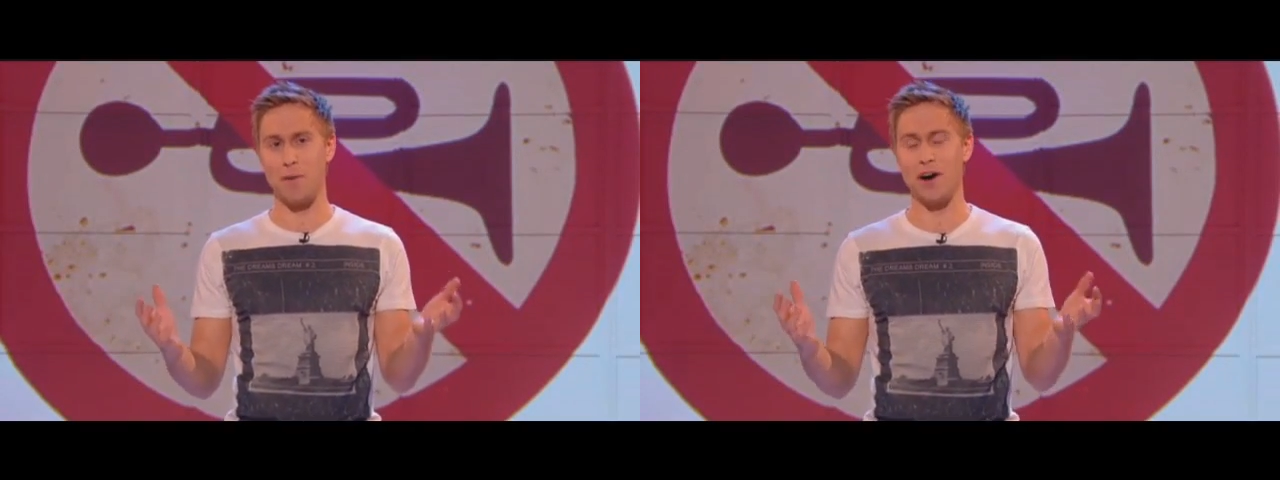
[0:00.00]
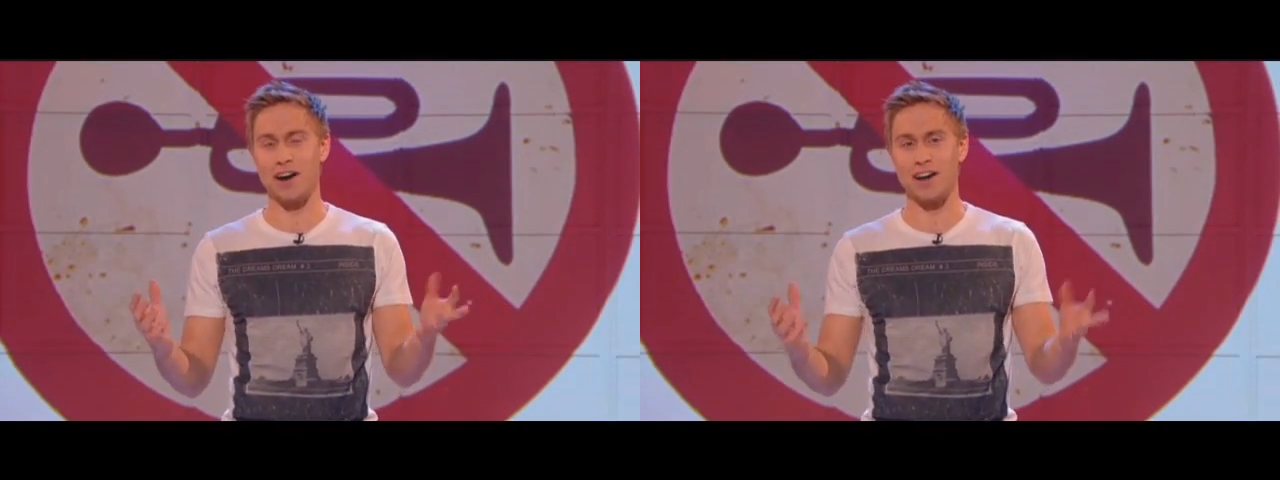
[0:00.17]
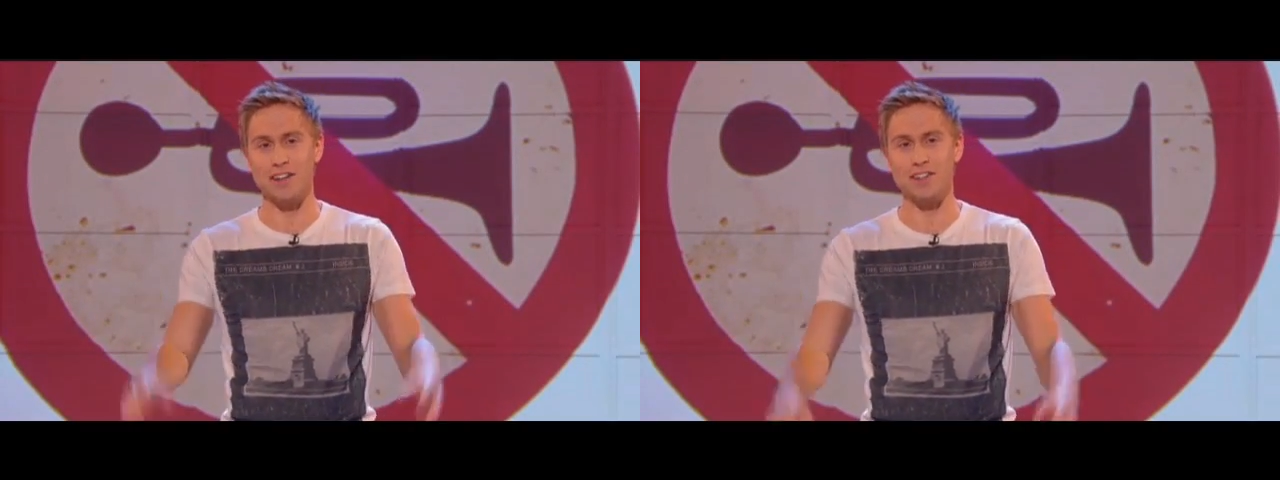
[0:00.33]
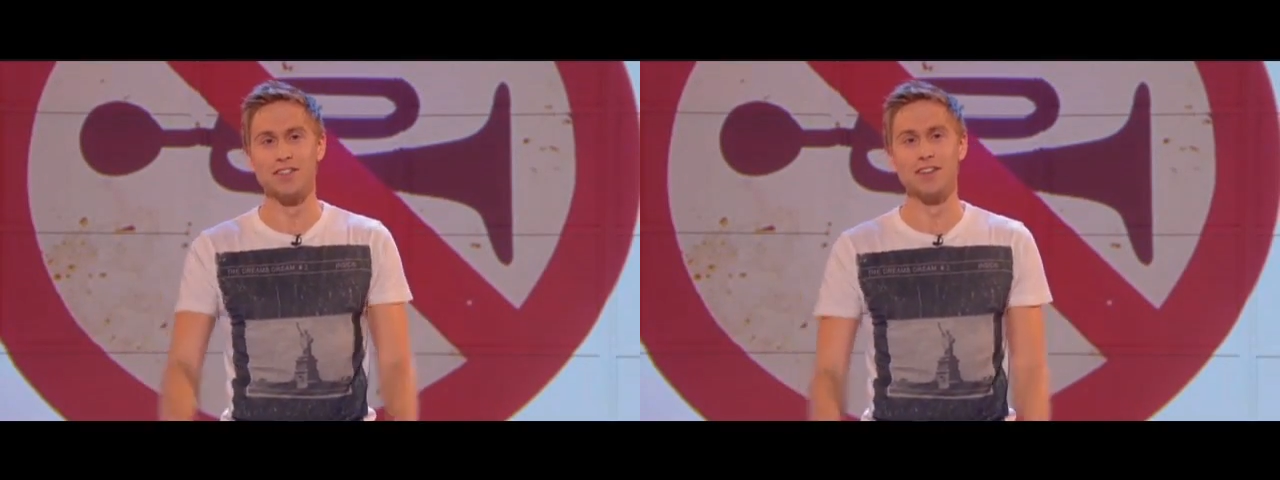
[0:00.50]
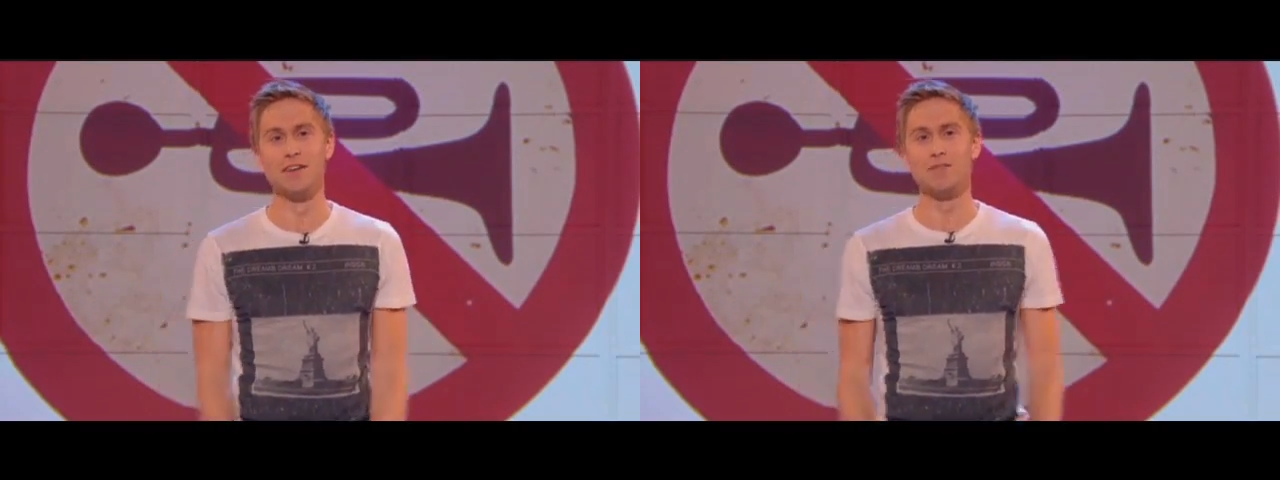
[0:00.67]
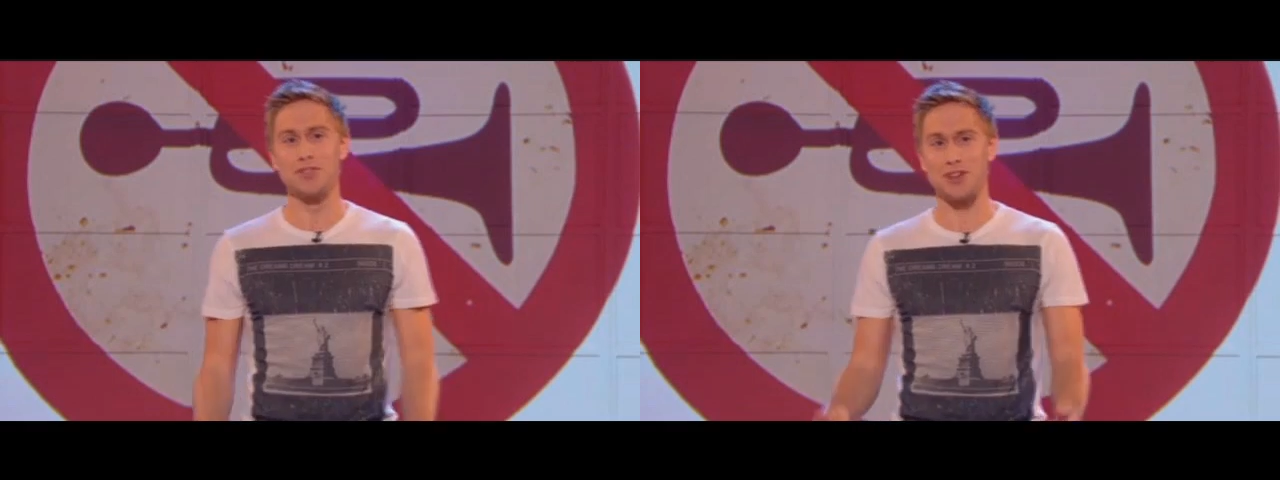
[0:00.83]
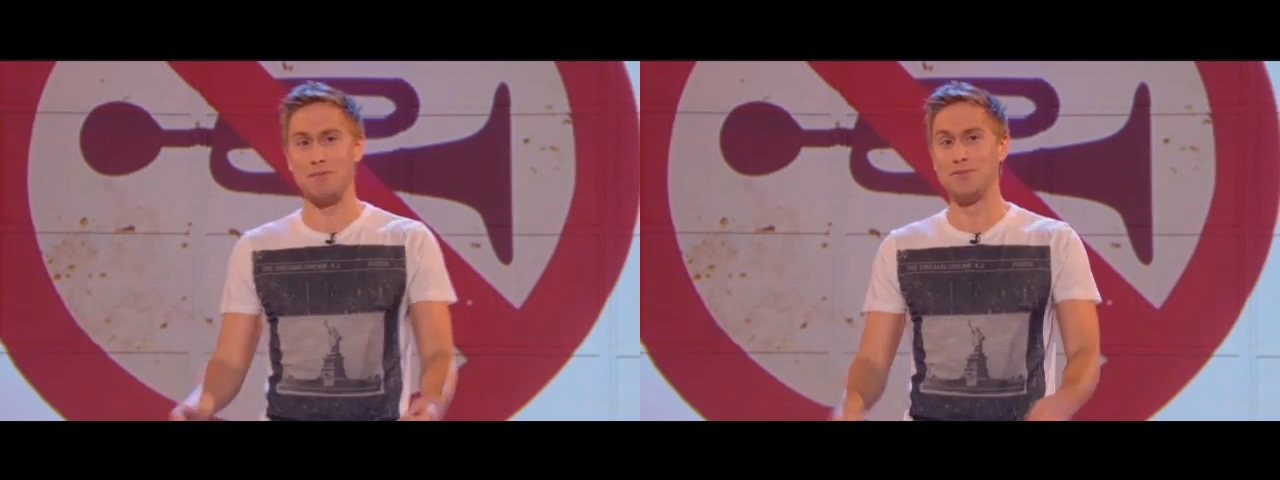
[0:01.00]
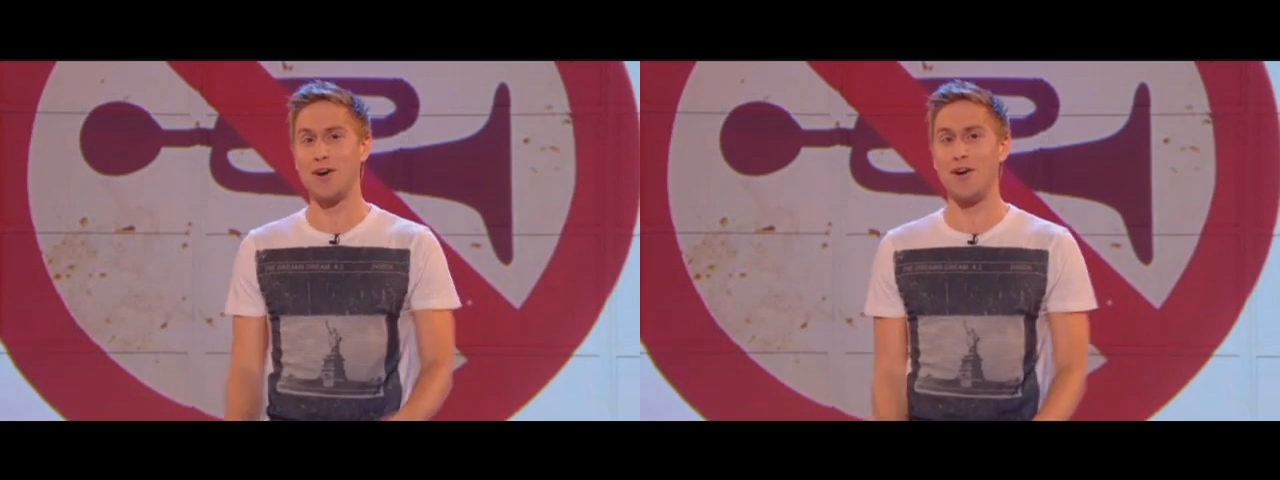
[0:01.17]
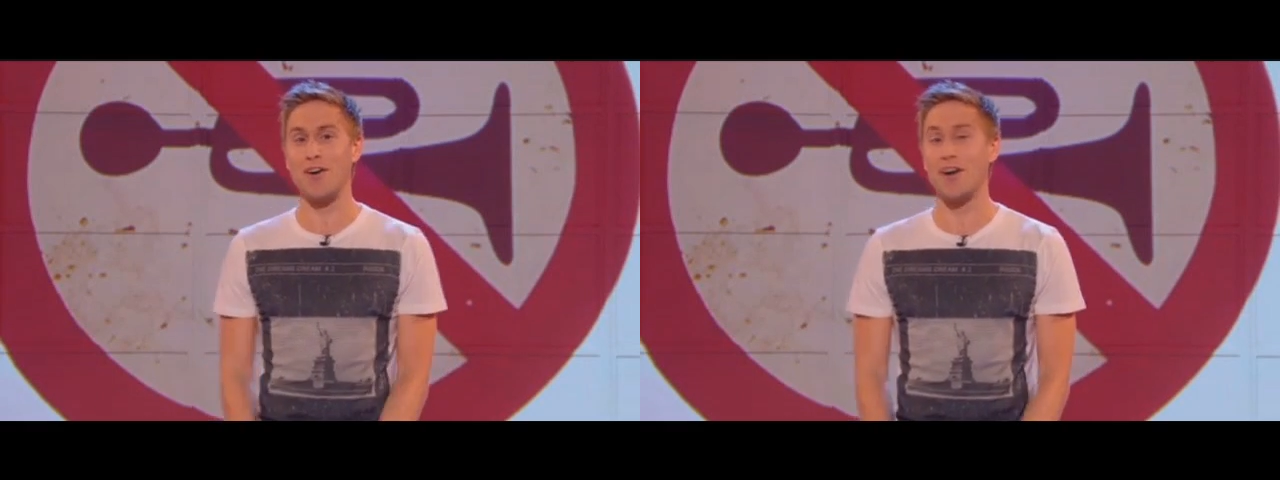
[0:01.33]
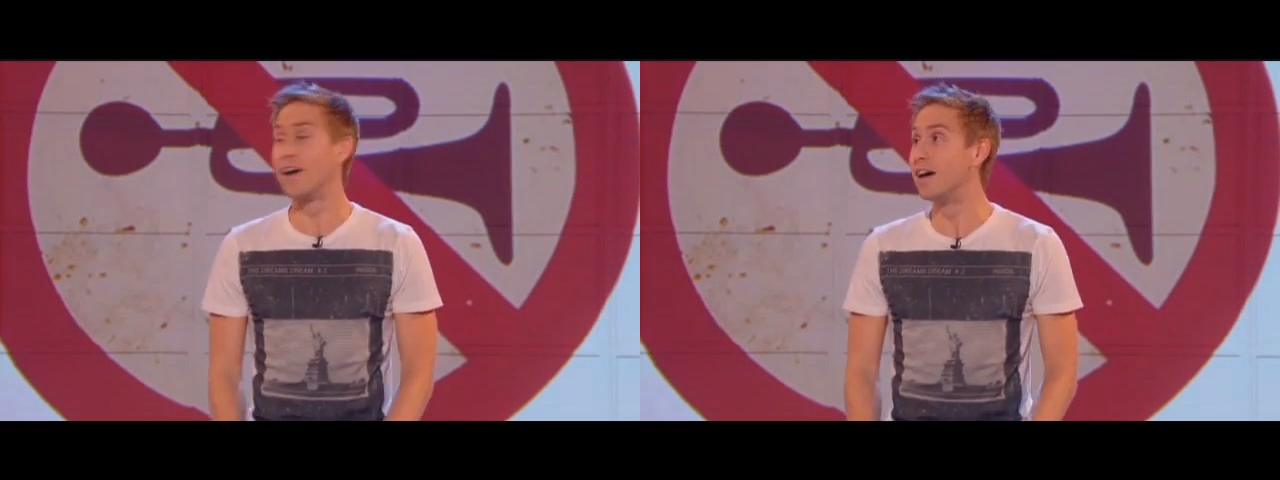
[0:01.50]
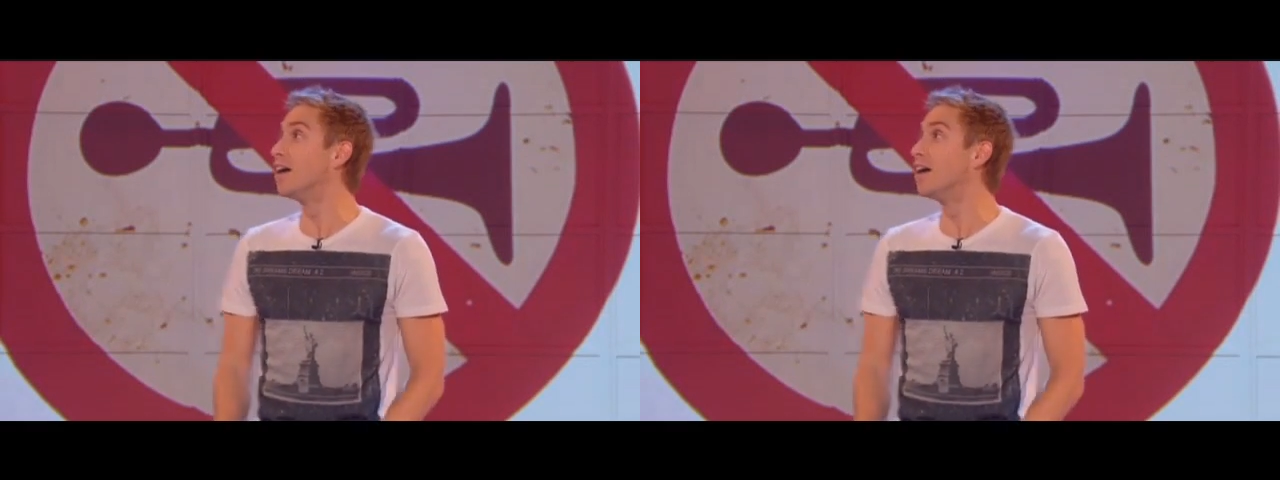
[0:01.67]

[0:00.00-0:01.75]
burglars. Some dog.